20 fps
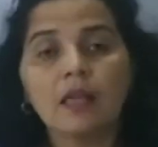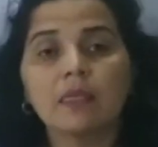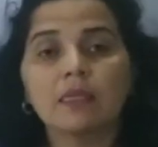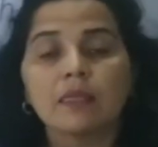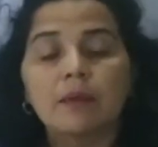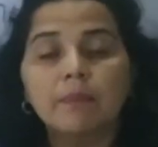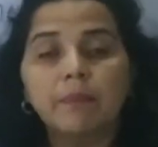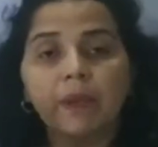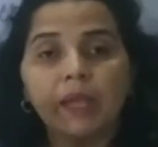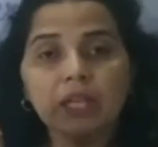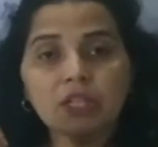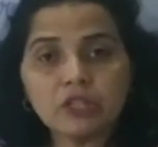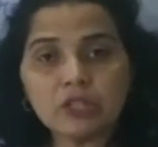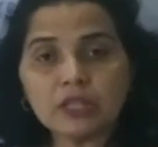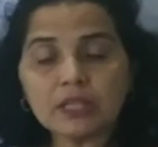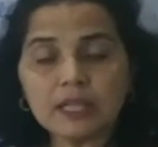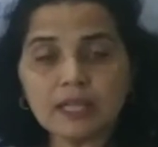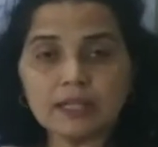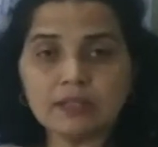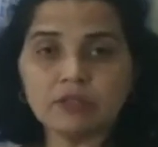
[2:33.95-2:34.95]
The major
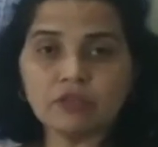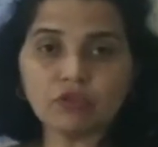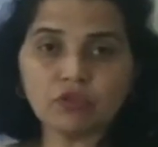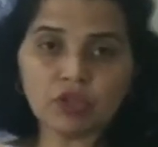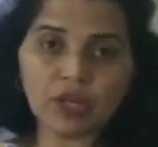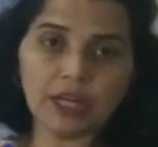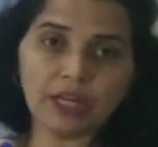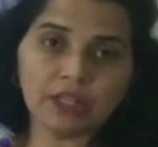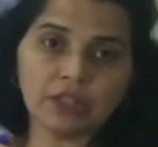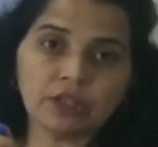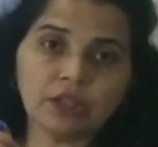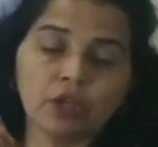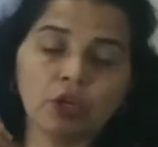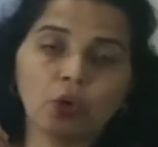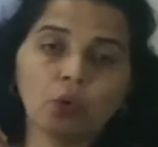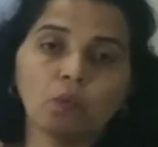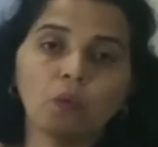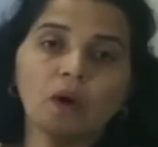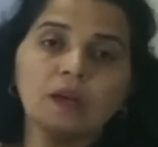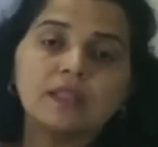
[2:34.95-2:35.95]
constraint
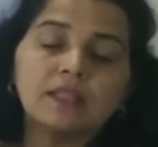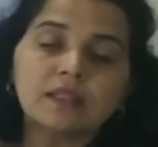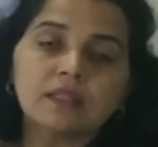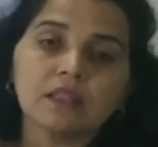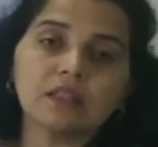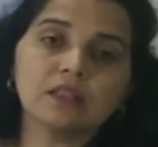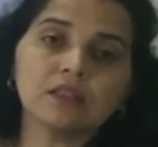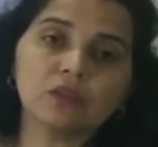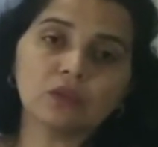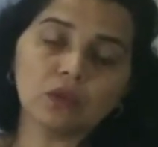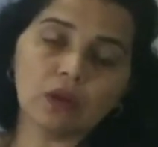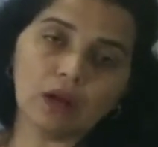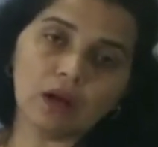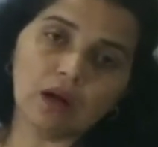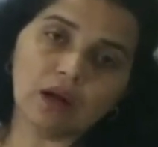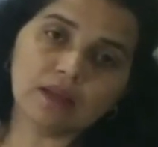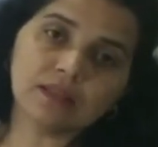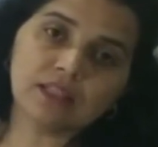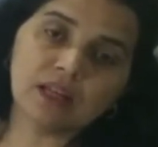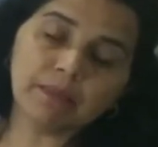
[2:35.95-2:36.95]
was the
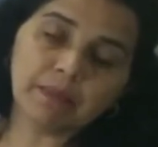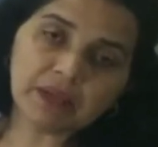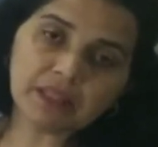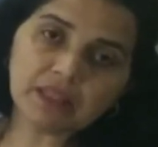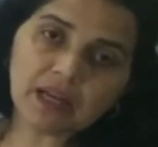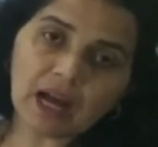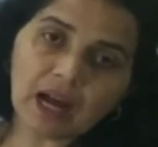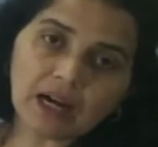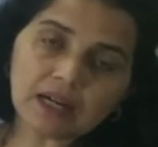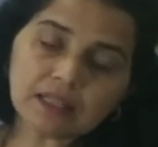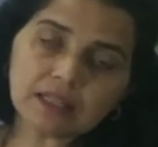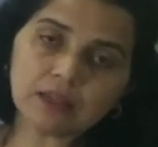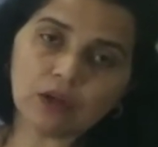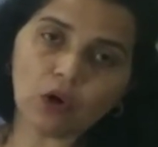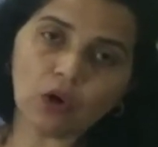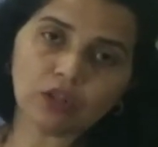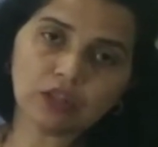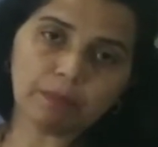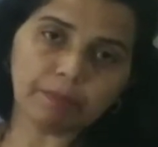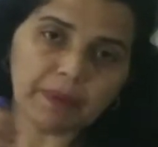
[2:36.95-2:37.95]
zamindars,
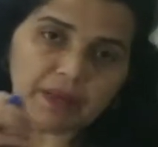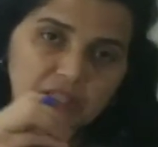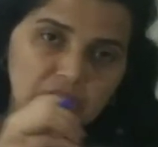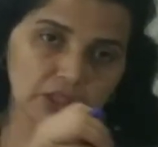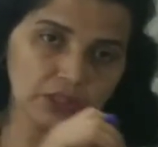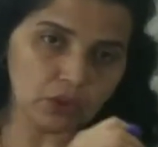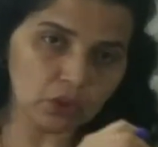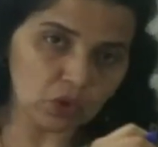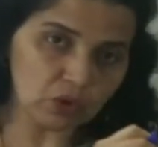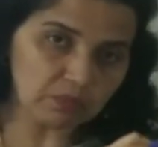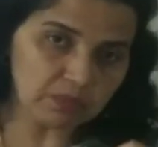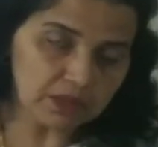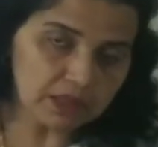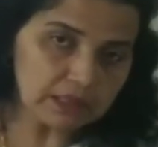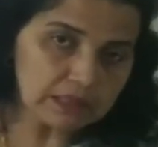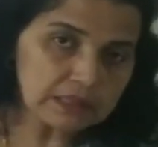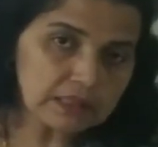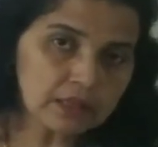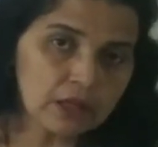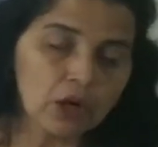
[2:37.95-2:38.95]
or the petty
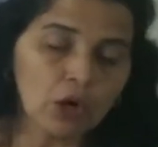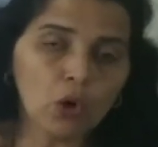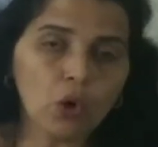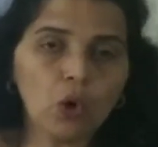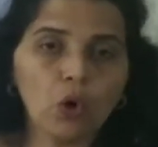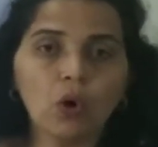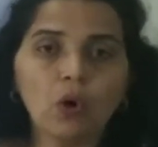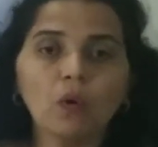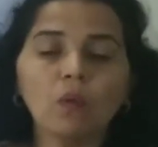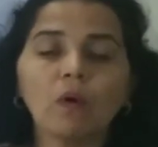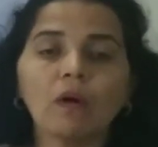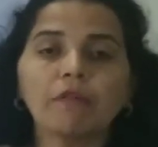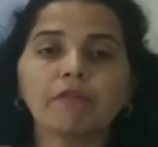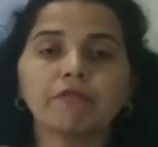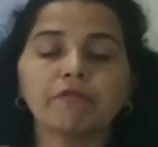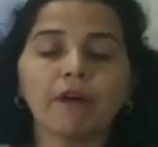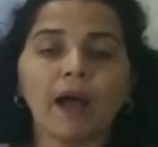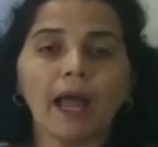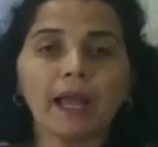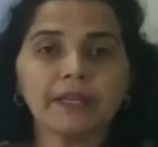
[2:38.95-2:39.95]
nobles, who were
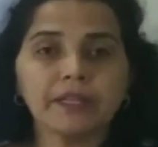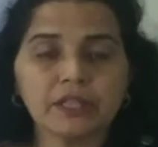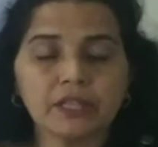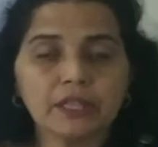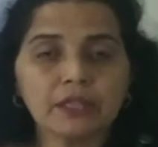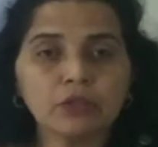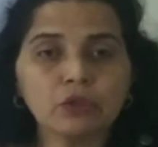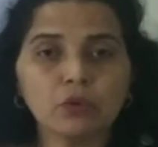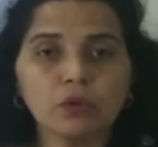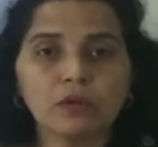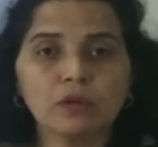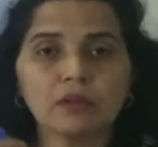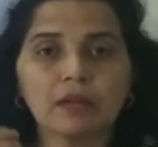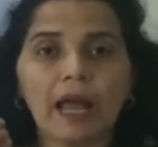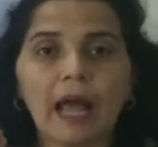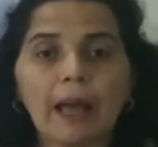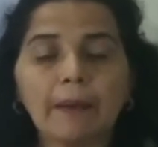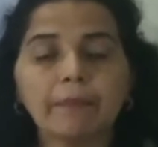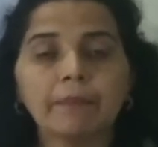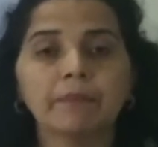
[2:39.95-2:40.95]
fighting to
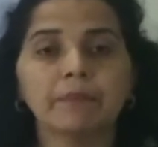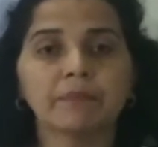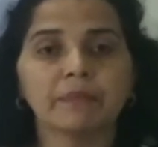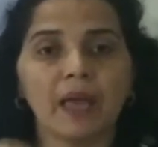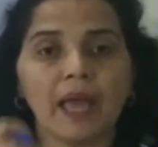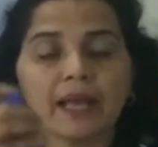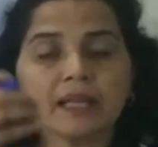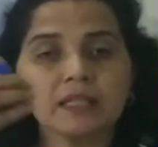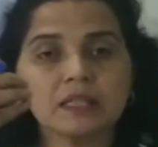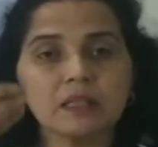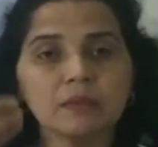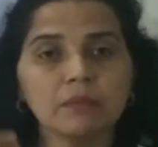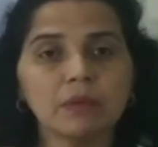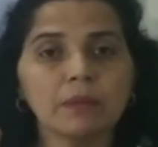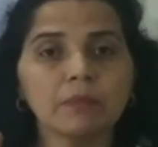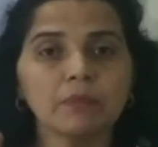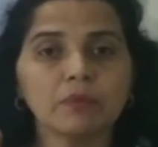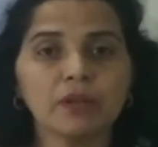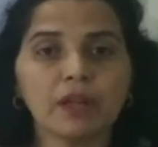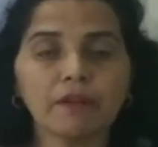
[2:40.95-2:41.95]
grab
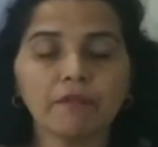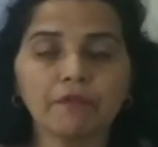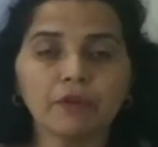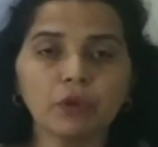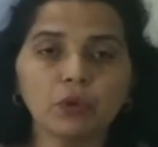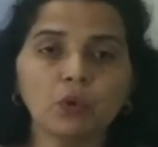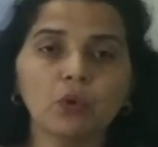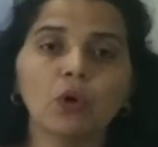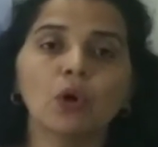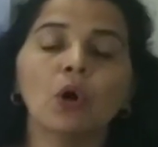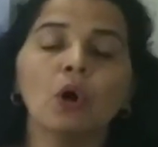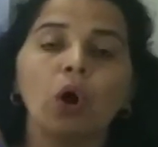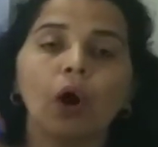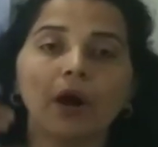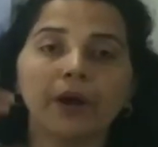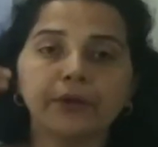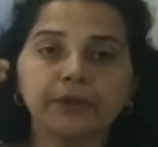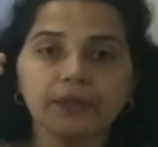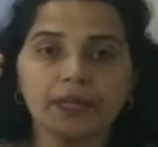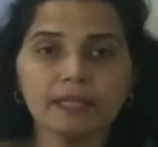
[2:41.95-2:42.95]
maximum revenue,
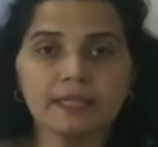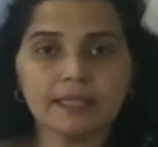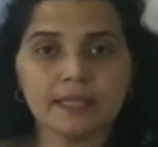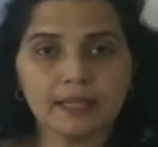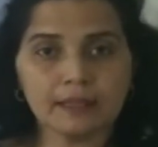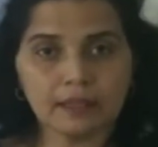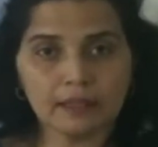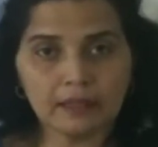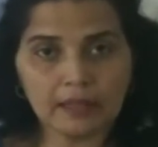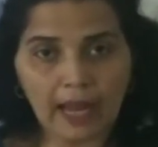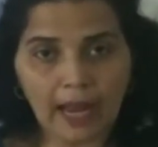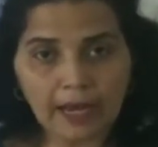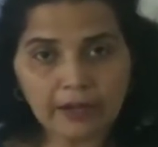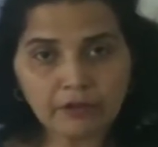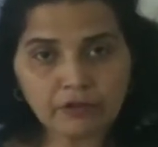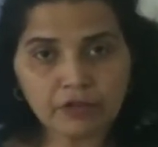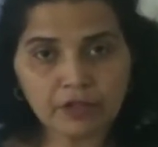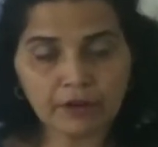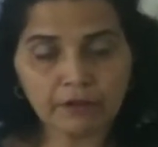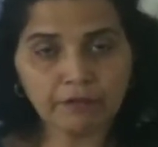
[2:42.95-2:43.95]
or you can say the
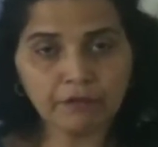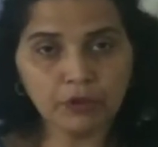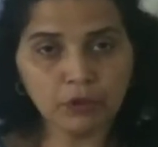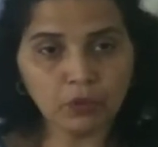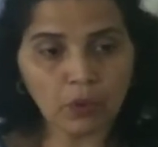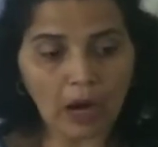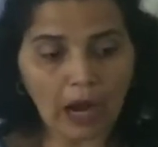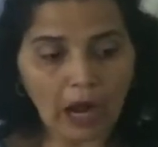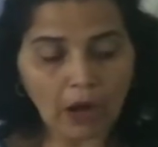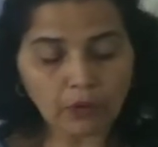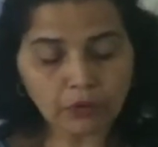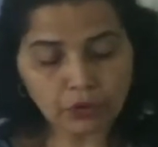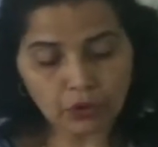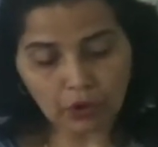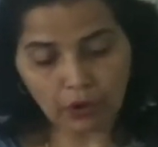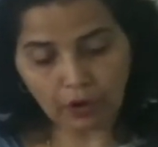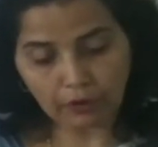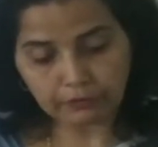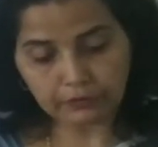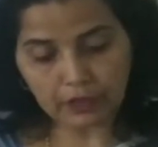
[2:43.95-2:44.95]
land revenue, out
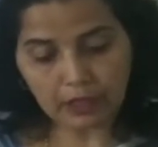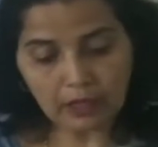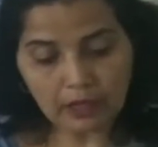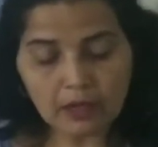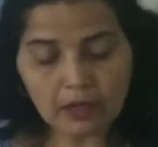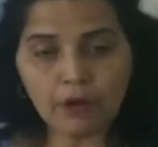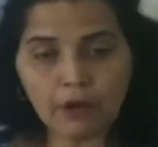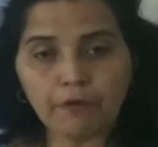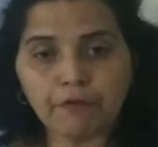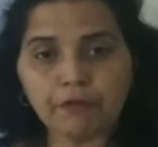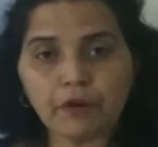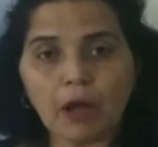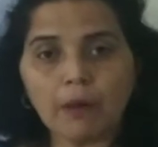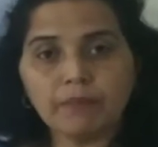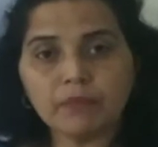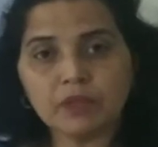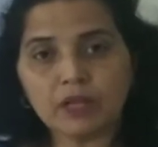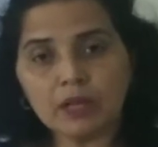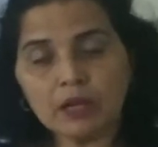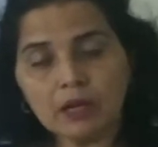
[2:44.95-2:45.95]
of
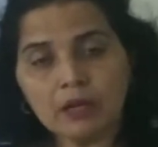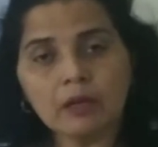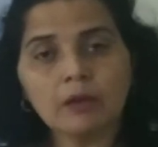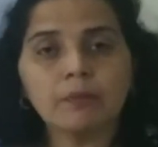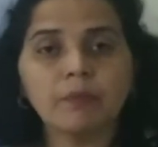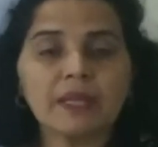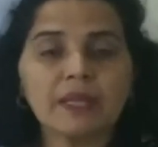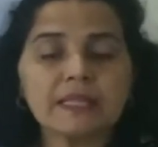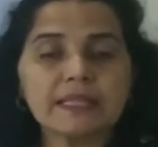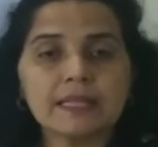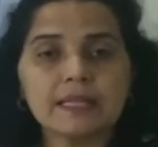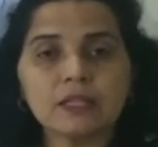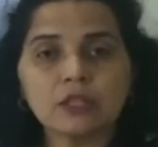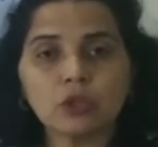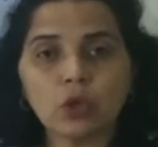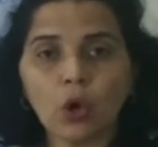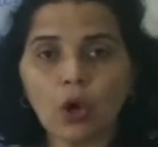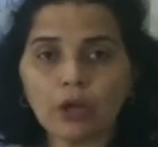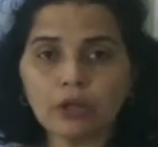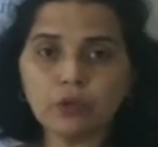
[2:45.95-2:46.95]
from the
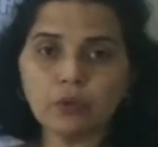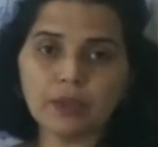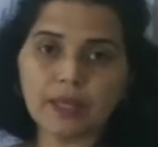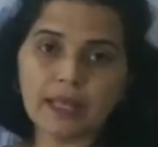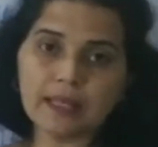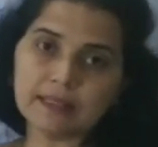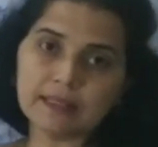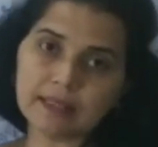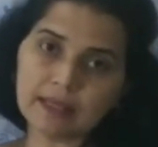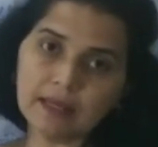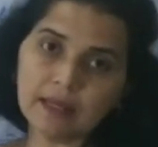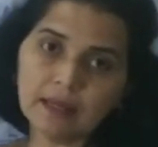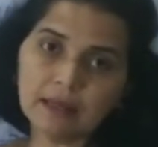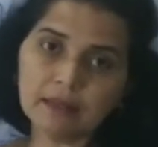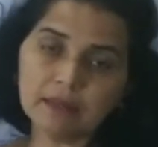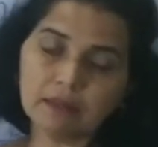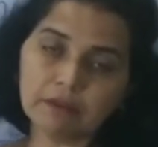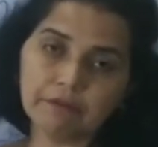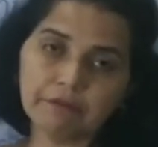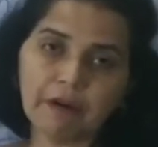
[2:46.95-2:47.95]
peasants, or you can say
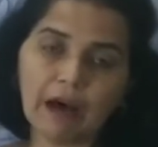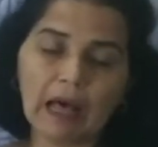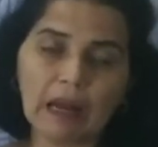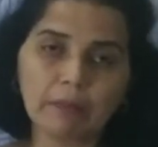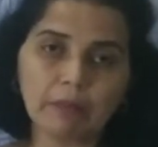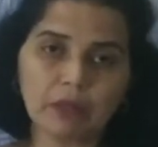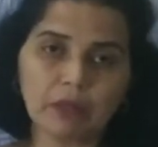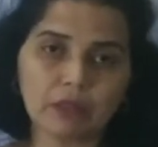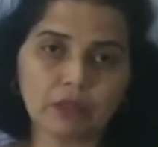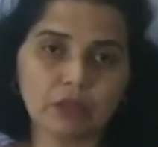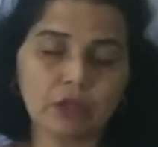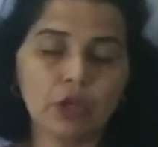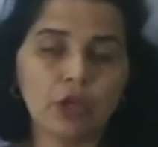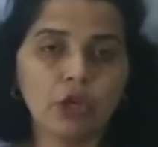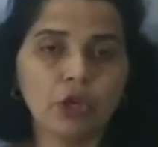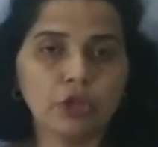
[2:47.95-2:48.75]
the farmers.